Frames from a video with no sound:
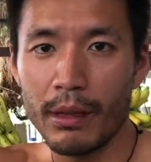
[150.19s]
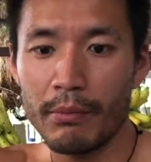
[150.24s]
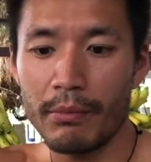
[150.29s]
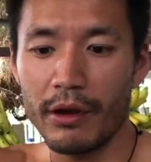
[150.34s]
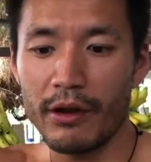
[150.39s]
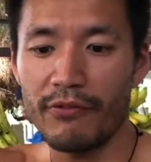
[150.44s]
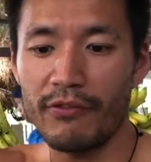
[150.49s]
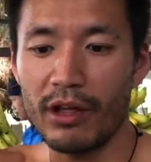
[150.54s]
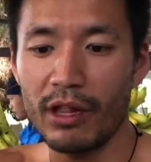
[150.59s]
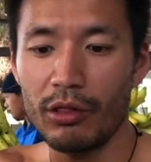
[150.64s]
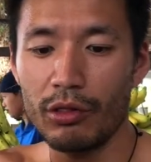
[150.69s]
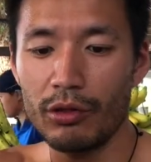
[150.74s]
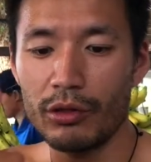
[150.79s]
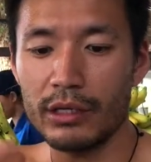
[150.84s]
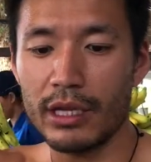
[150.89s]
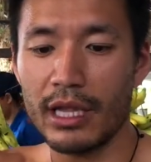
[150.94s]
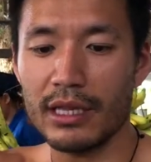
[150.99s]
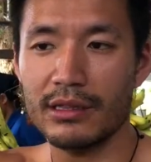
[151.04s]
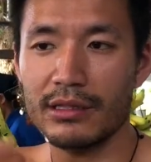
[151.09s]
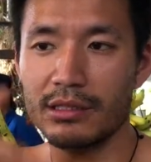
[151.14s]
But if I
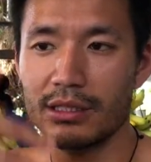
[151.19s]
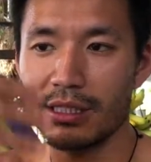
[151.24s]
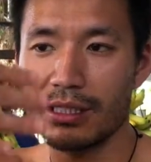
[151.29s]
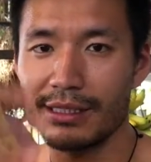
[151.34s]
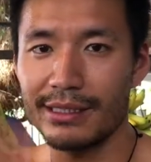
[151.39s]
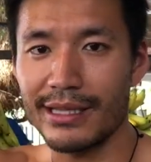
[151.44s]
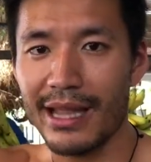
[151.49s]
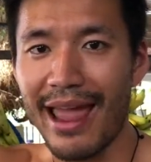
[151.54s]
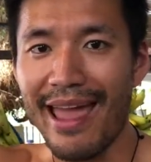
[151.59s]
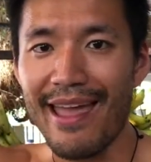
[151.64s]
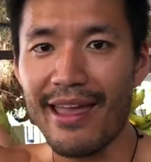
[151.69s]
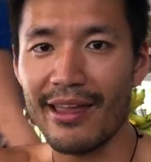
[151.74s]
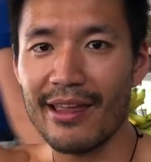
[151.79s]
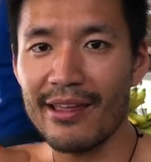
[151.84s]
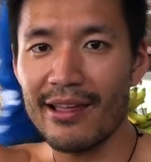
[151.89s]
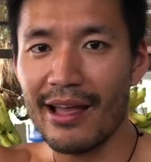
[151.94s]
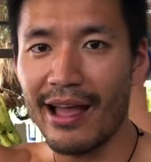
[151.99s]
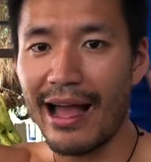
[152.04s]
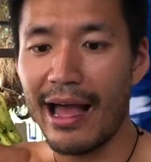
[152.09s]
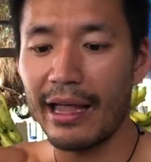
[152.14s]
look at today,
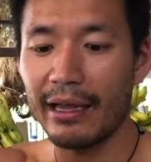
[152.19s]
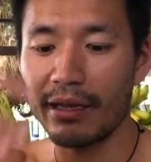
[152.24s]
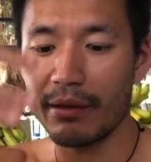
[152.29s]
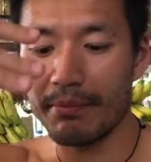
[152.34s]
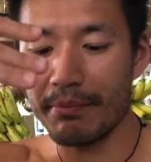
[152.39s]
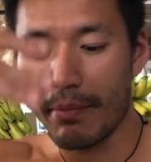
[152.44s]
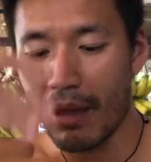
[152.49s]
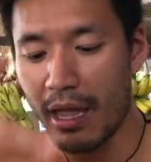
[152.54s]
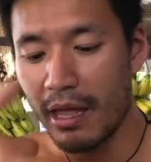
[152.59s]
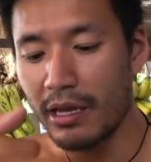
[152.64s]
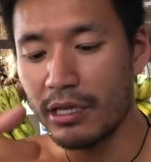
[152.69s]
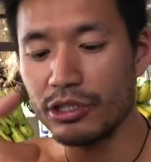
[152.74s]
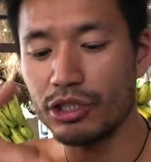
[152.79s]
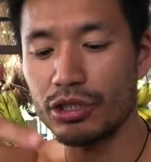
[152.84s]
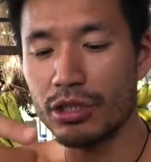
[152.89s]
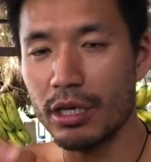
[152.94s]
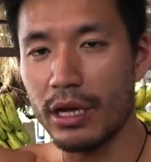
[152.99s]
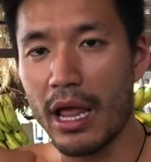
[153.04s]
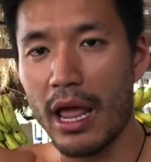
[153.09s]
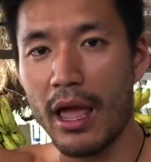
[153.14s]
I can manage
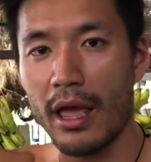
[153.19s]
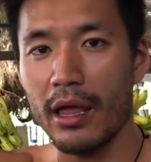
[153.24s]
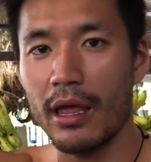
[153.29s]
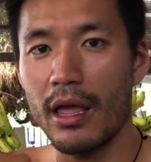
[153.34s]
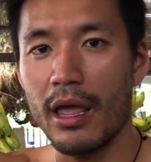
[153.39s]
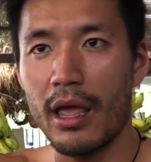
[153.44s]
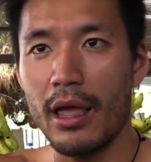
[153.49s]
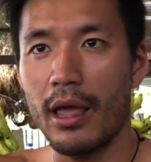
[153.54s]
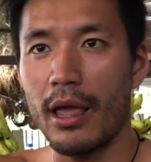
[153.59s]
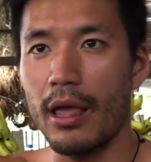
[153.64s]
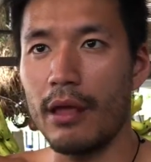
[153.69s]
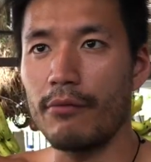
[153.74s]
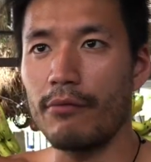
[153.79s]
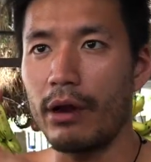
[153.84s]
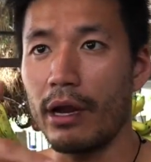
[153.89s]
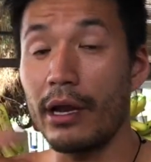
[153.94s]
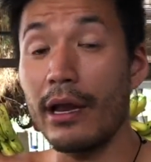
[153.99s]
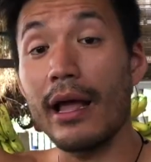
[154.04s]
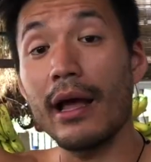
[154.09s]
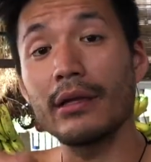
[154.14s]
today. And
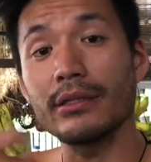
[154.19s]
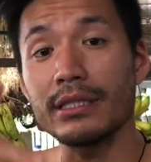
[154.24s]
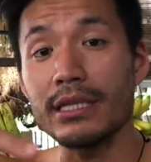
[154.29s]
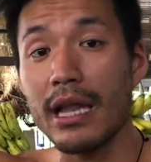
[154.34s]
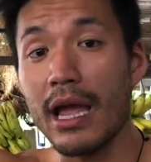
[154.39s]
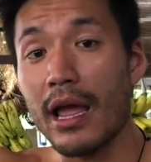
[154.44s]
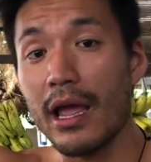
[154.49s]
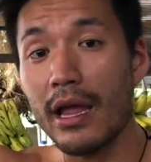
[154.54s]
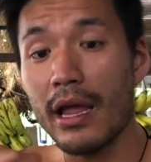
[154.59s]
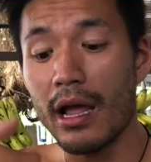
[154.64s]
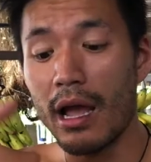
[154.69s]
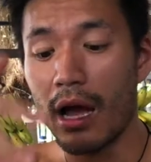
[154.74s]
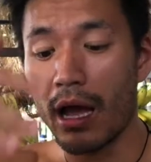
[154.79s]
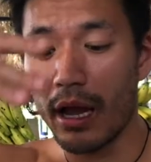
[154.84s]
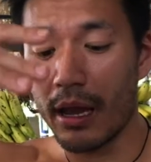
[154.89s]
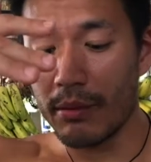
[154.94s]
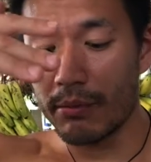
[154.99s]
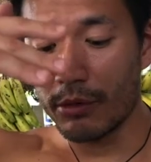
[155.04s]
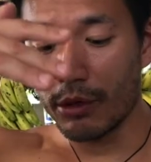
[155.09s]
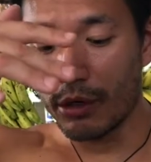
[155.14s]
right now, today,
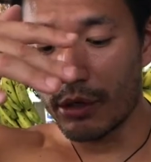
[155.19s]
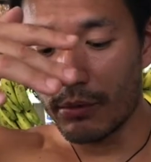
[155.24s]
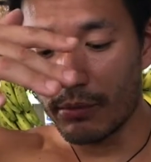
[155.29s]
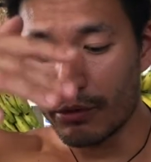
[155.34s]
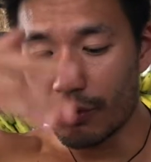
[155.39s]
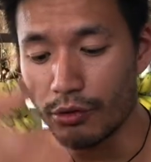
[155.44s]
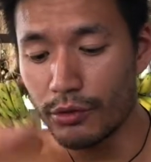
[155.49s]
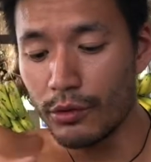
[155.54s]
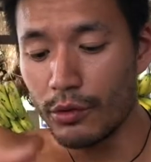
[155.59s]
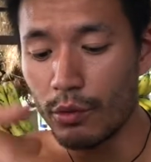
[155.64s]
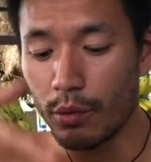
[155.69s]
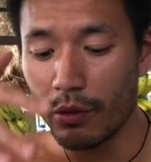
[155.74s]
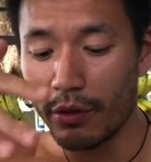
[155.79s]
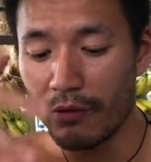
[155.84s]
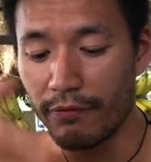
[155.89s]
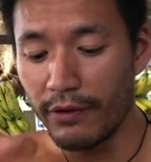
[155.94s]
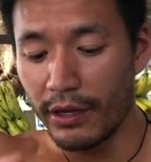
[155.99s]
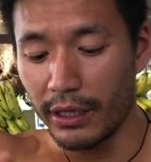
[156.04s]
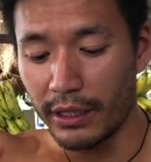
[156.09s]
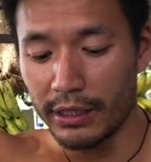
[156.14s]
I am gonna do
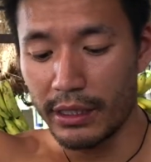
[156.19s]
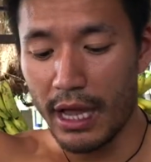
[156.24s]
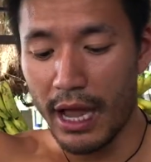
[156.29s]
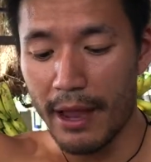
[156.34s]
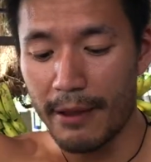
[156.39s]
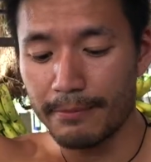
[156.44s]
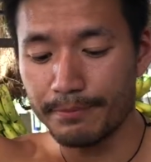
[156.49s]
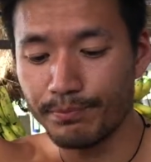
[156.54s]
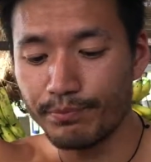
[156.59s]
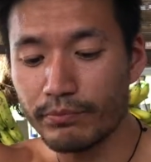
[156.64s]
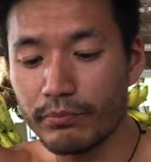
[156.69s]
the vegan diet.